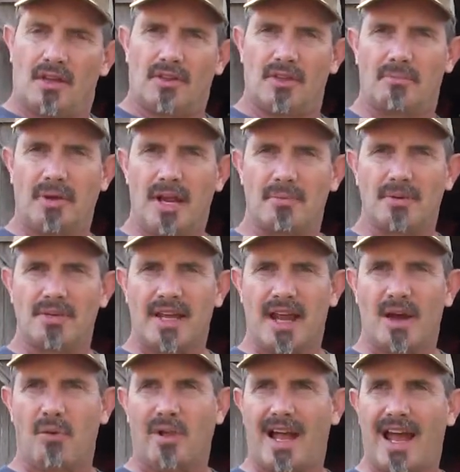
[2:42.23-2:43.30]
The paper
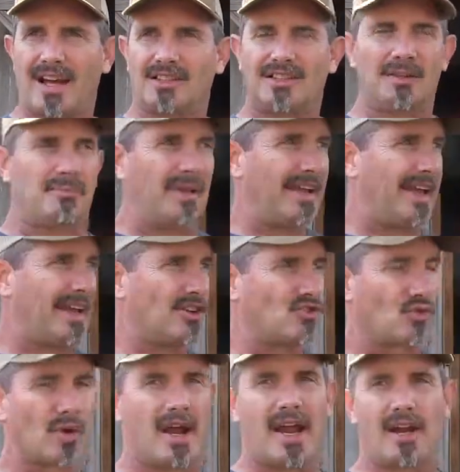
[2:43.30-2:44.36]
towel will actually be a
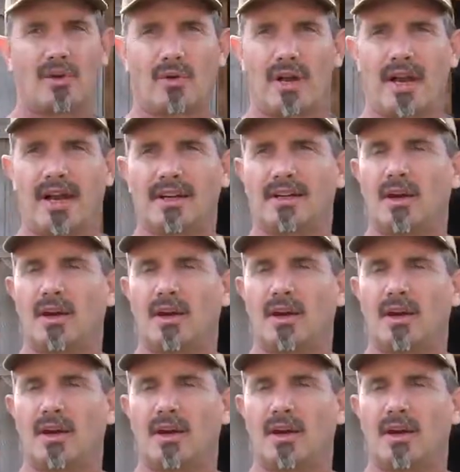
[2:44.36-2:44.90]
drag rag.